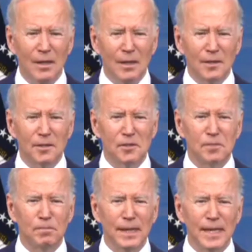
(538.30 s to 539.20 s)
to
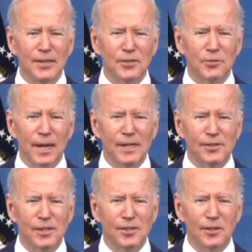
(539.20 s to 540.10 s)
speed the
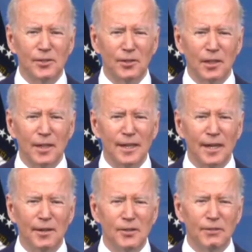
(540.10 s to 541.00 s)
transition to a clean
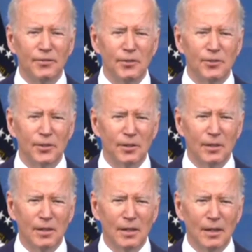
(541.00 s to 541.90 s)
energy future
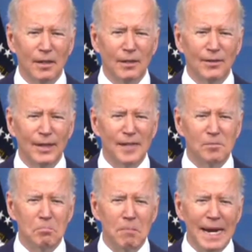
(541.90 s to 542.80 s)
that's
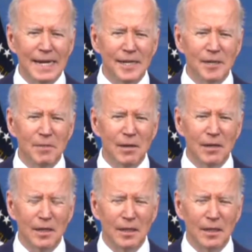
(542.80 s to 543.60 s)
made in America